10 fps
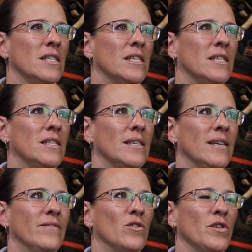
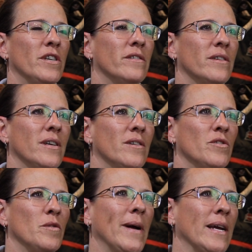several years ago.
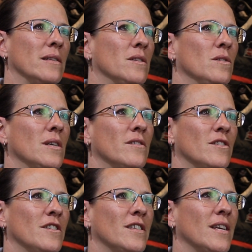So back in
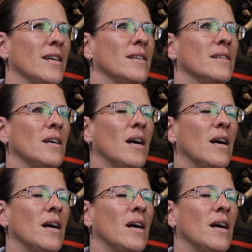2006,